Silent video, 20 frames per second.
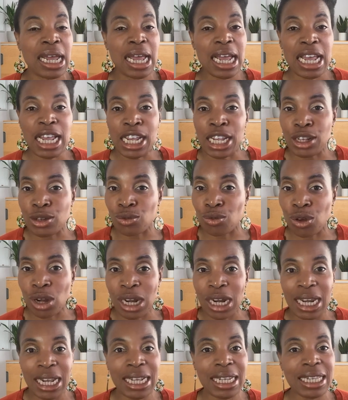is
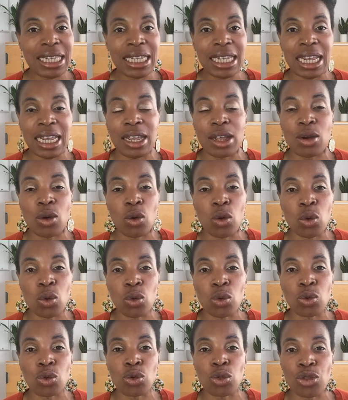releasing
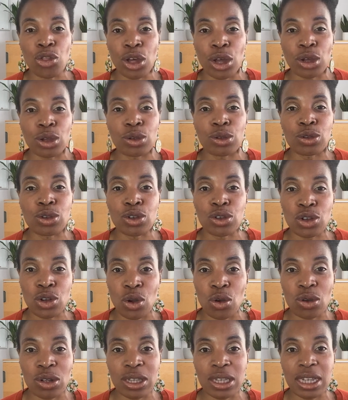all those
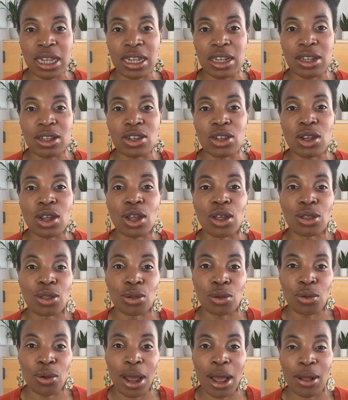toxins
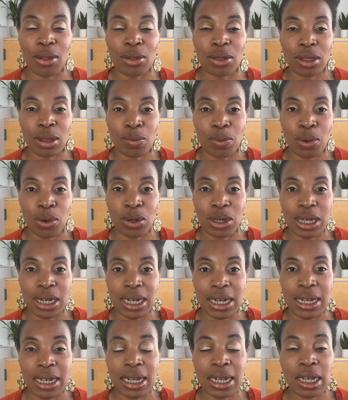throughout the
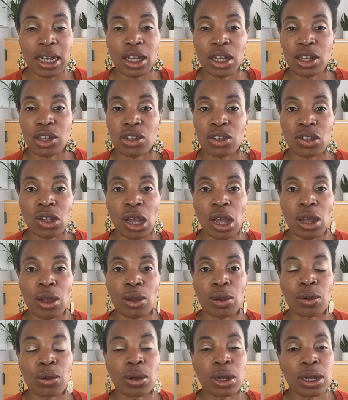body.
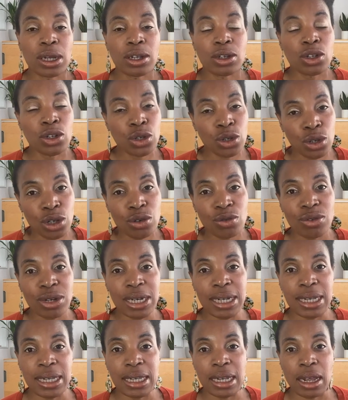So do your
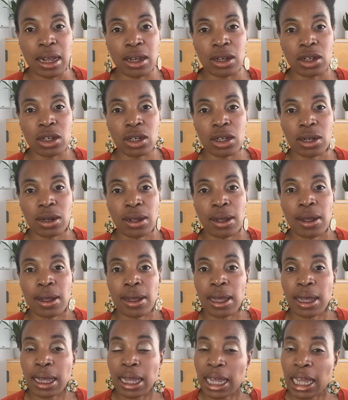research.
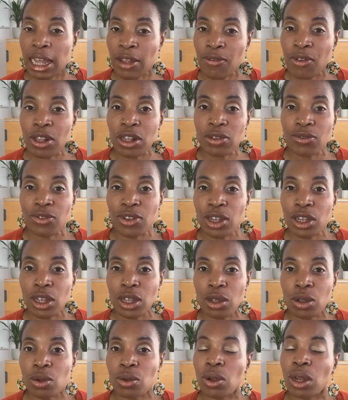If it's for
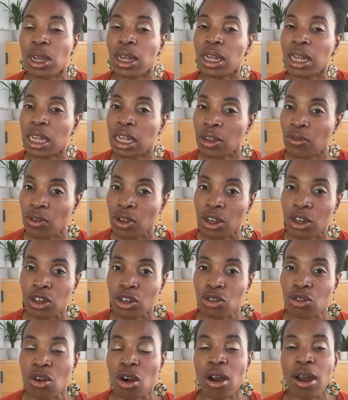you, give it a
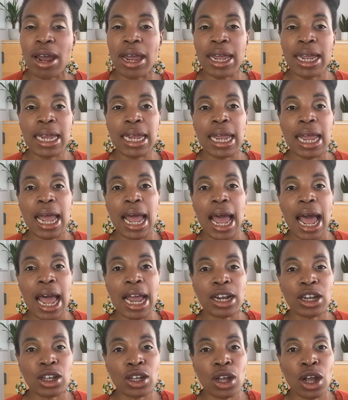try
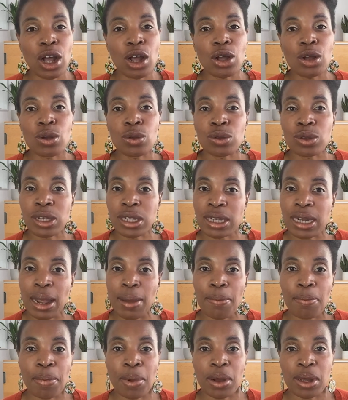and go
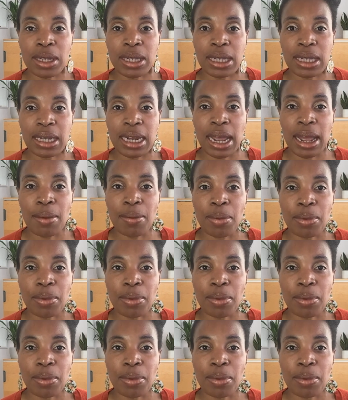step by step.